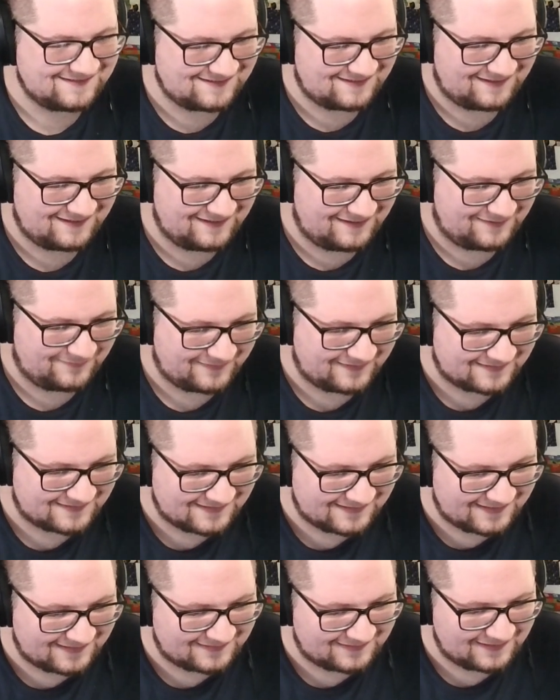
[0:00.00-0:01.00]
I don't get
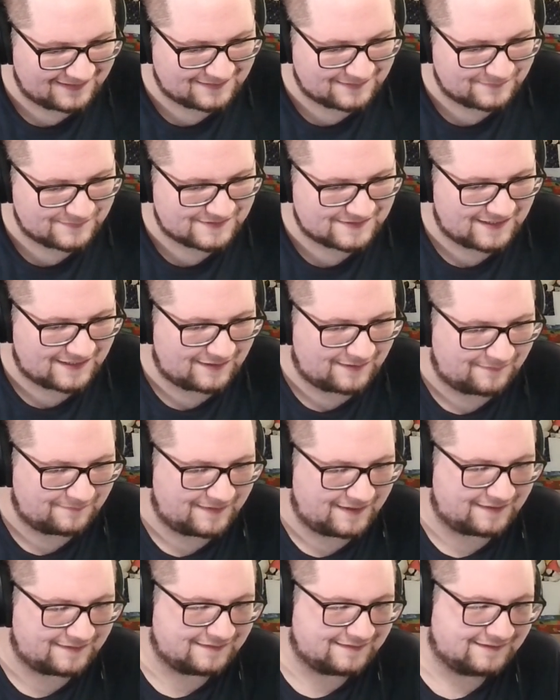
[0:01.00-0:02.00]
to let them set up,
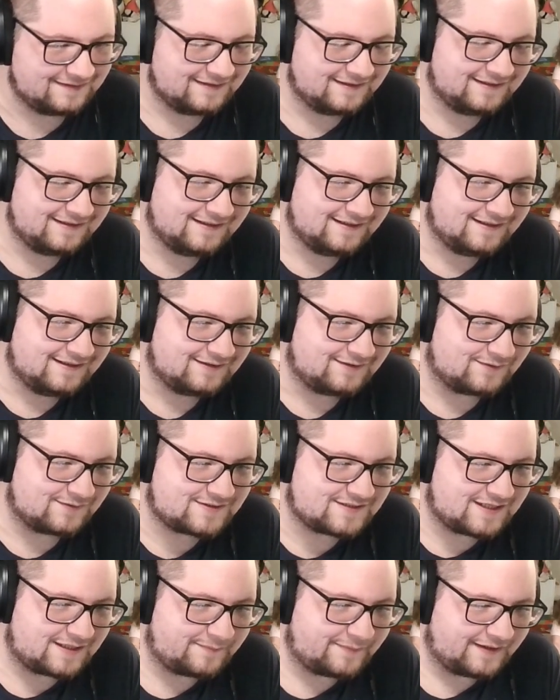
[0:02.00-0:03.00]
man. Don't
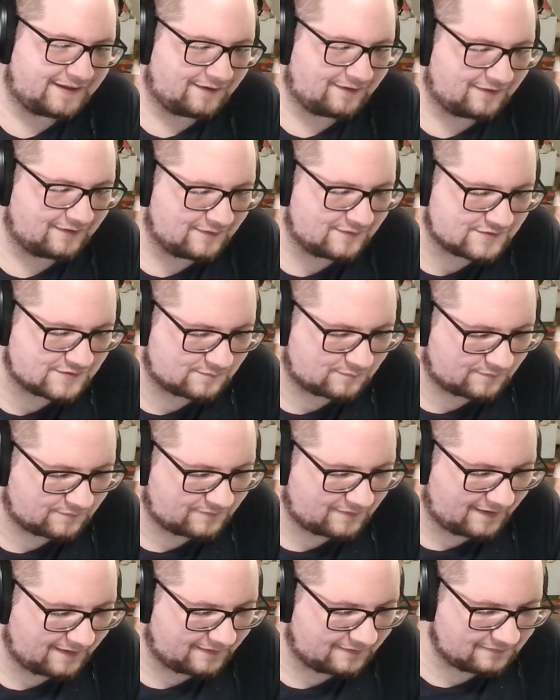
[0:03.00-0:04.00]
set up a Gyarados and we're
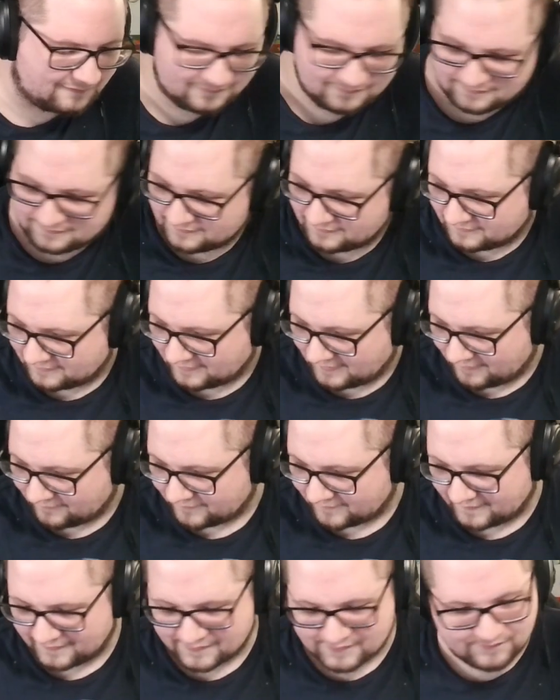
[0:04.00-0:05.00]
fine.
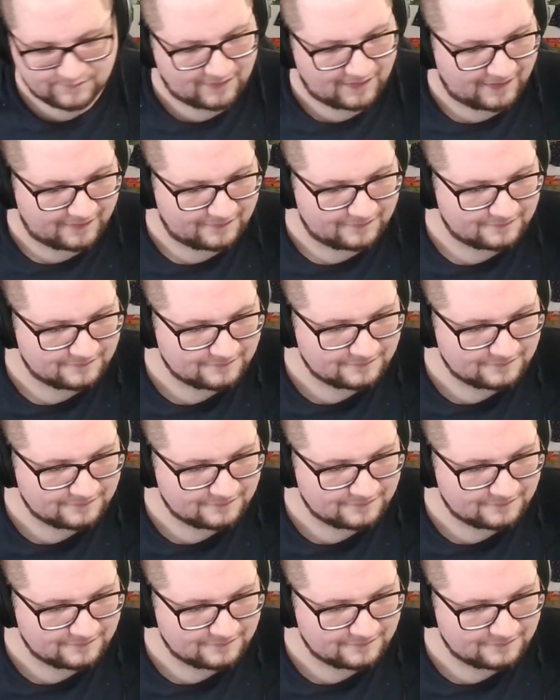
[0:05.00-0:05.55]
Everything is fine.